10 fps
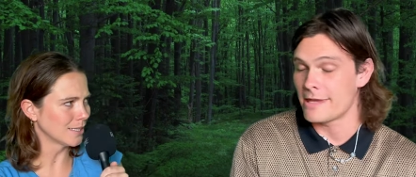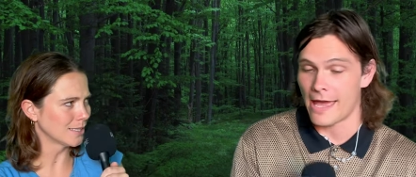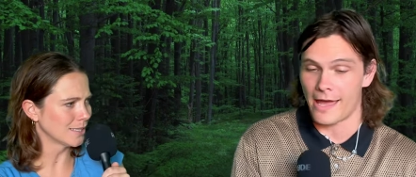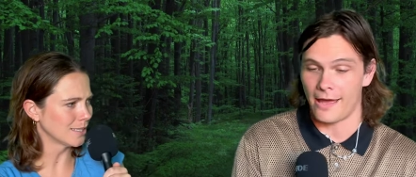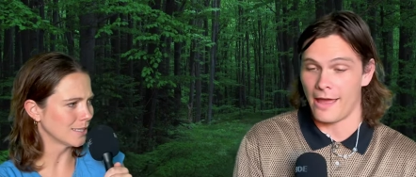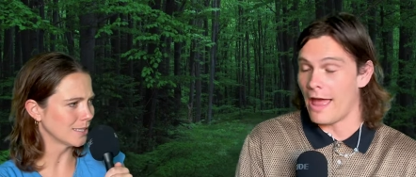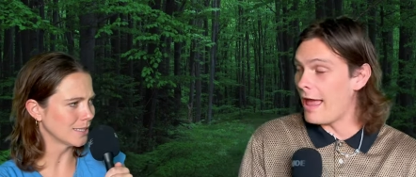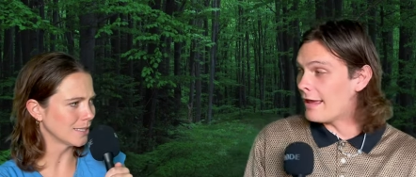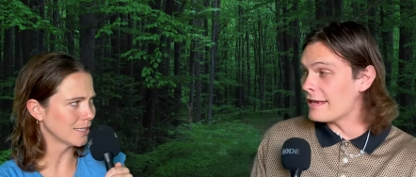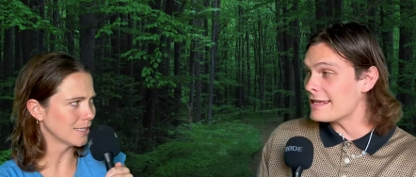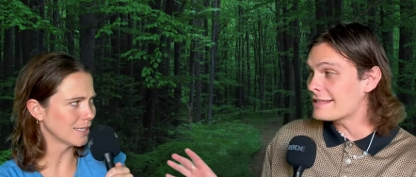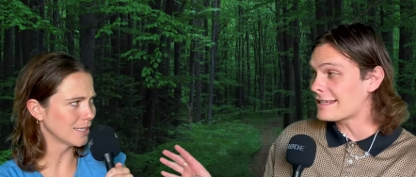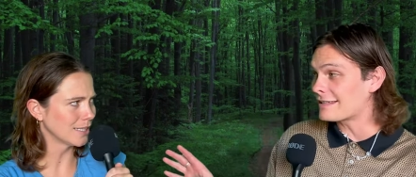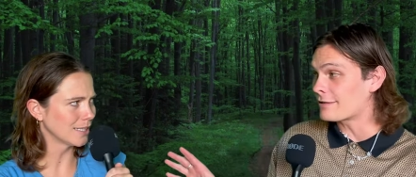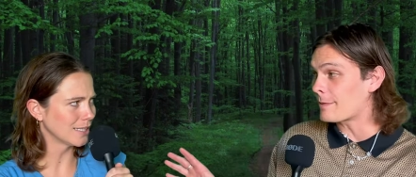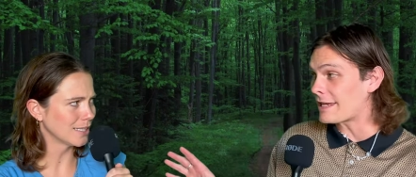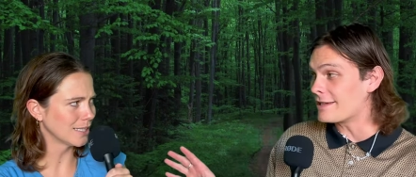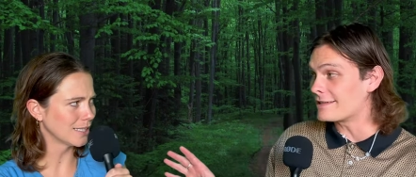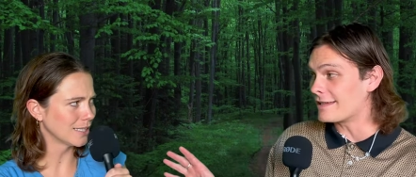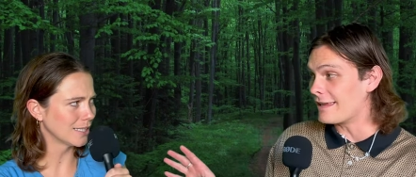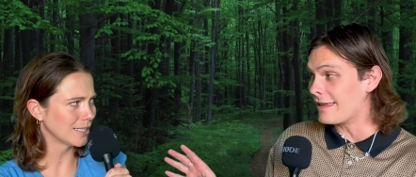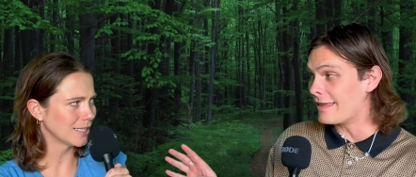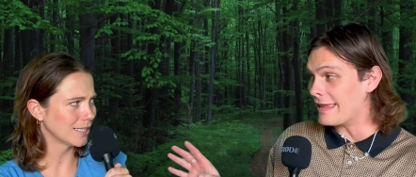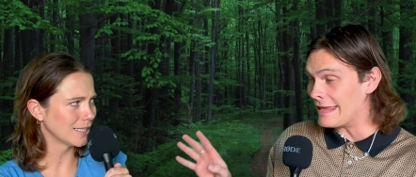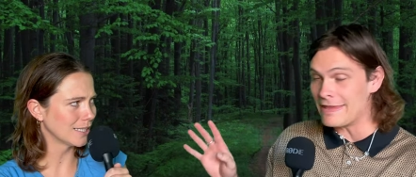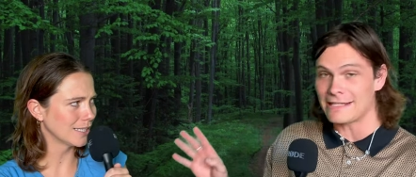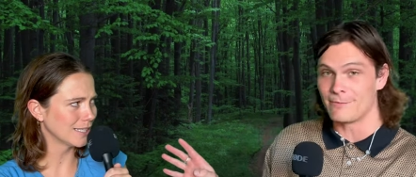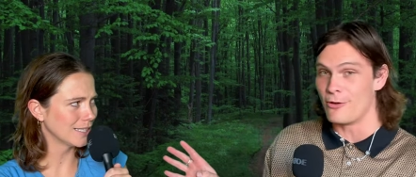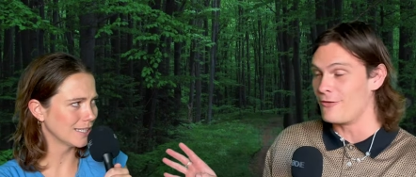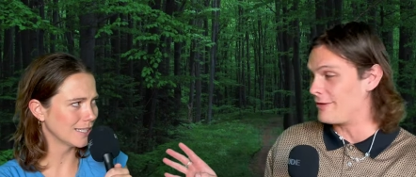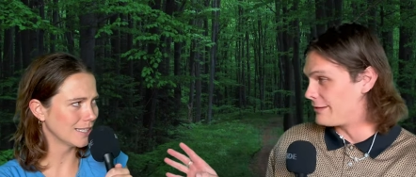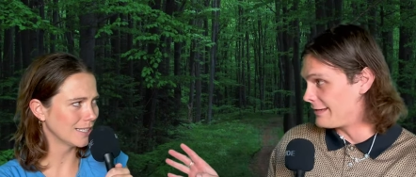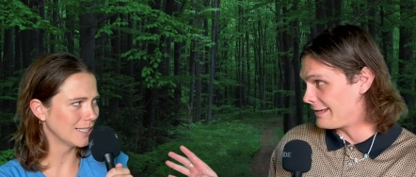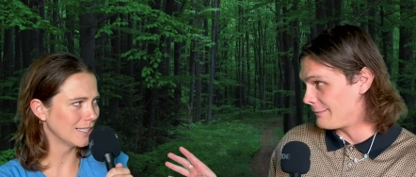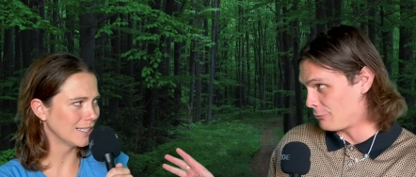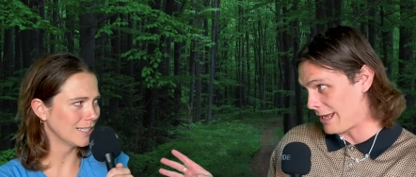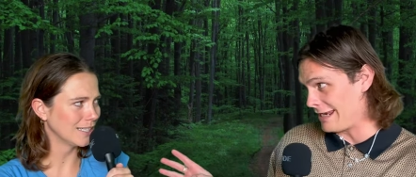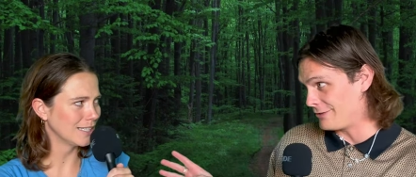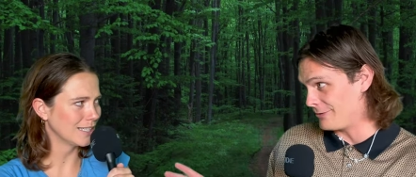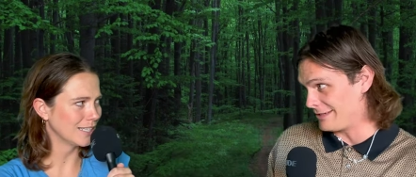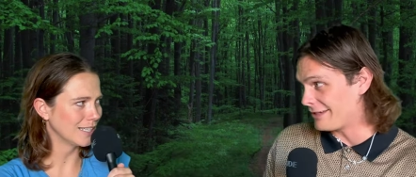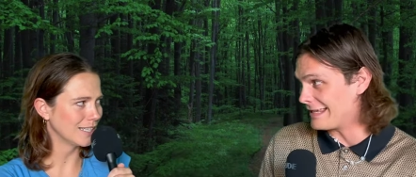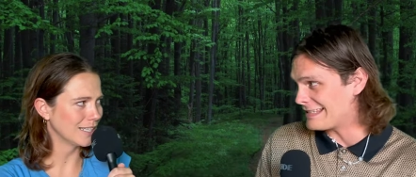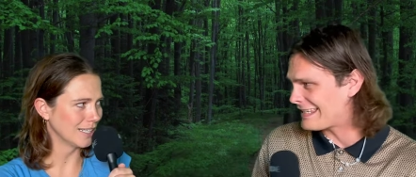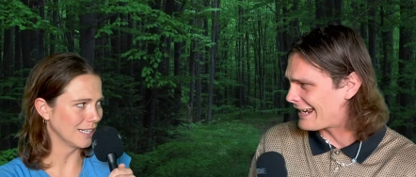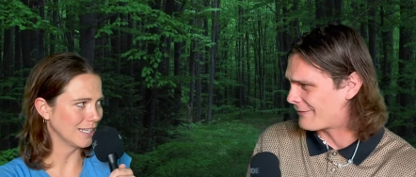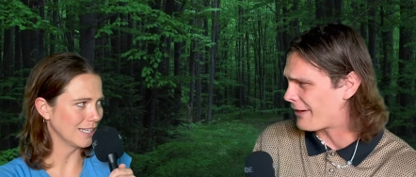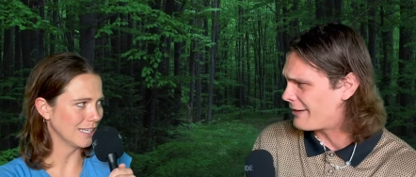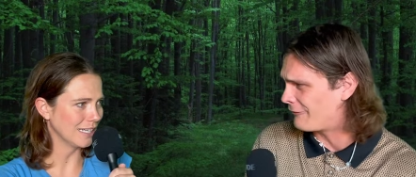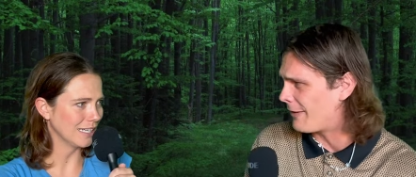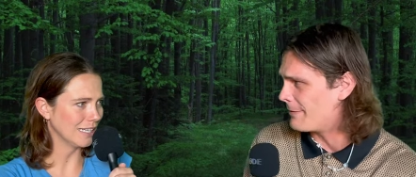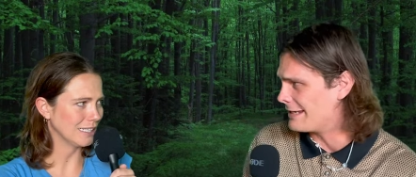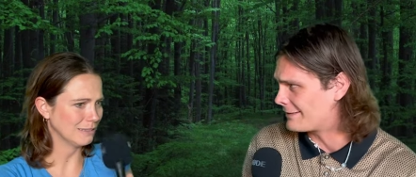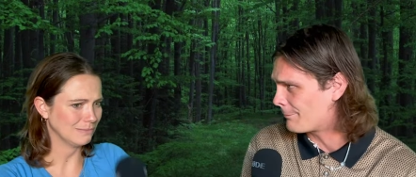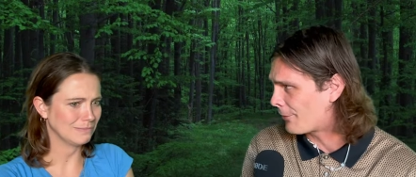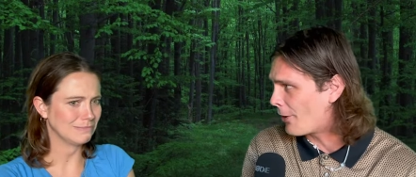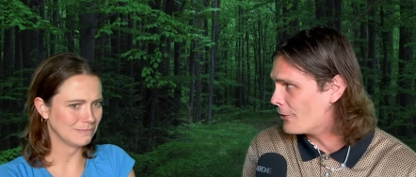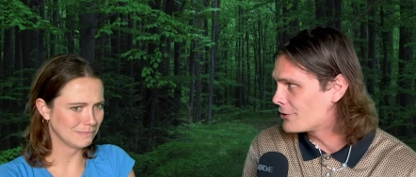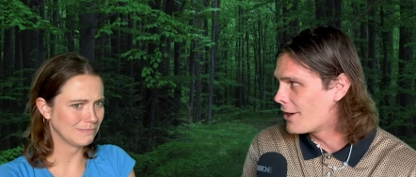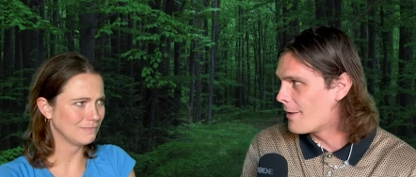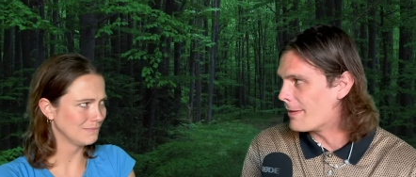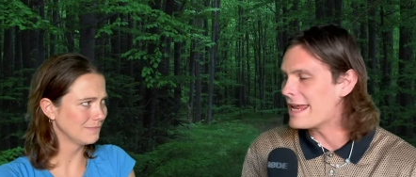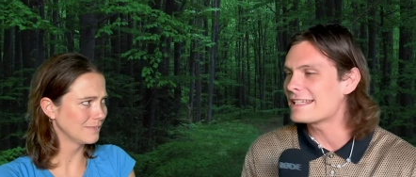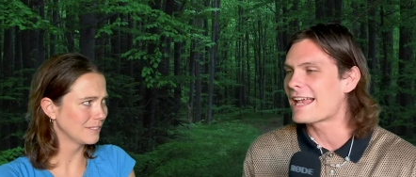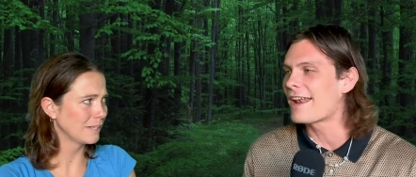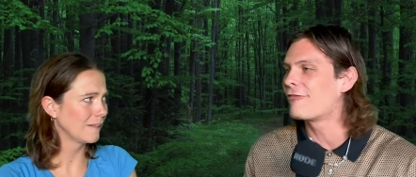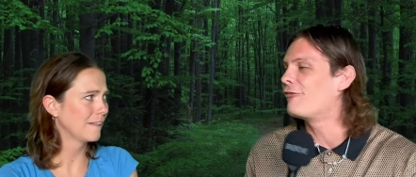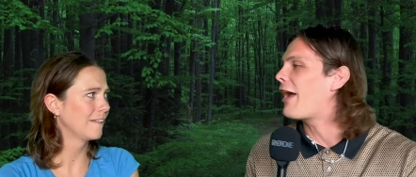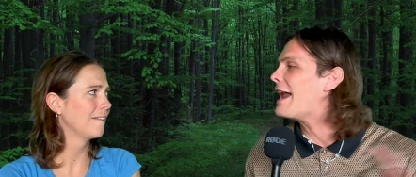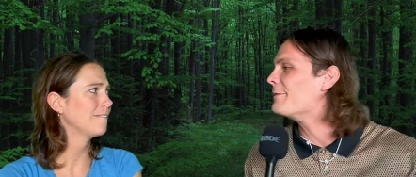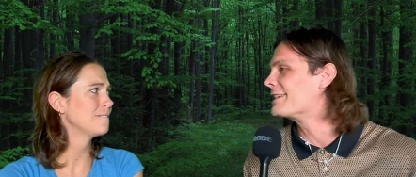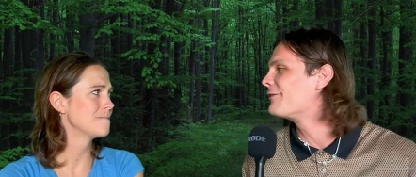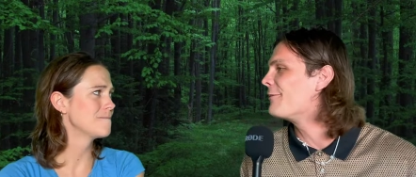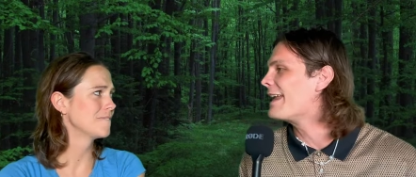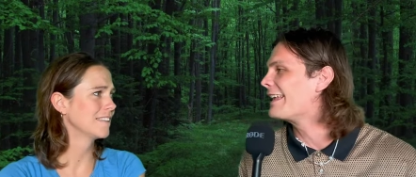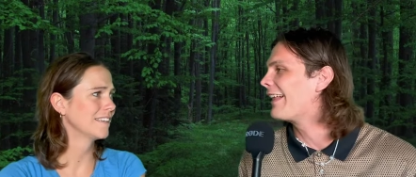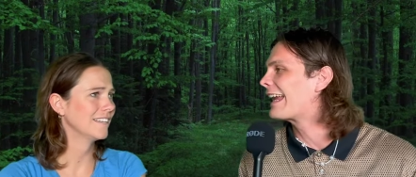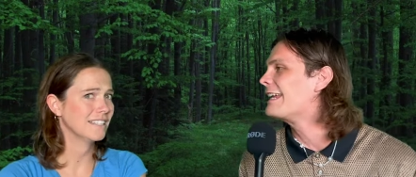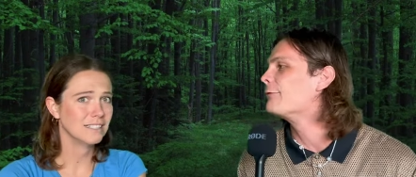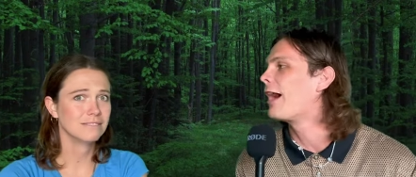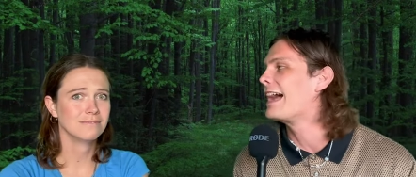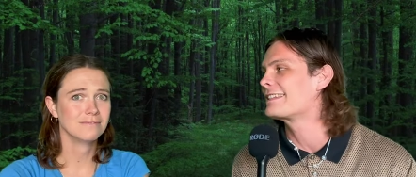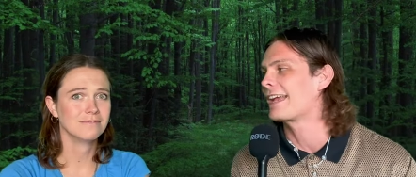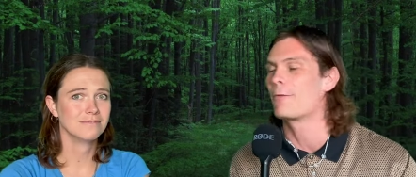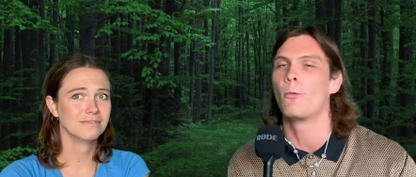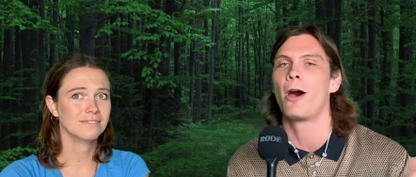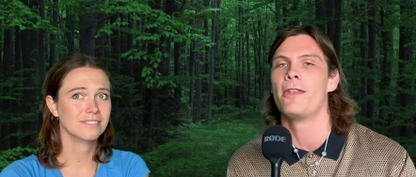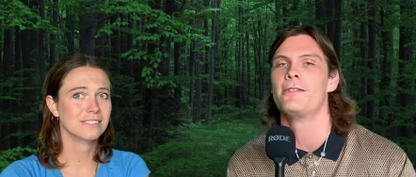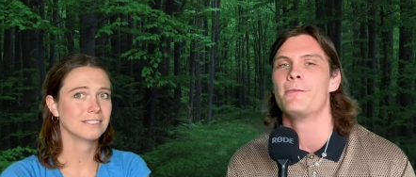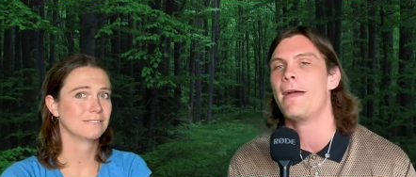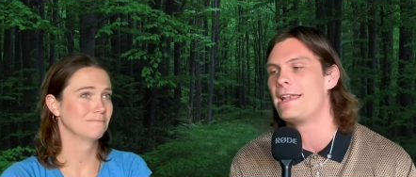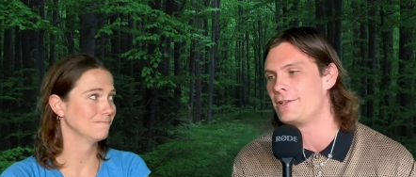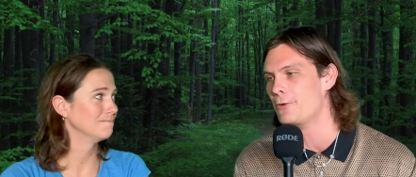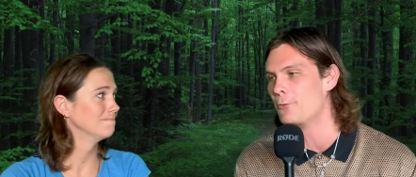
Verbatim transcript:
Speaker 1: Yeah, it is, because this movie, we'll get into it, it's taking a very feminist approach, but he's kind of famous for being like, he writes like one-dimensional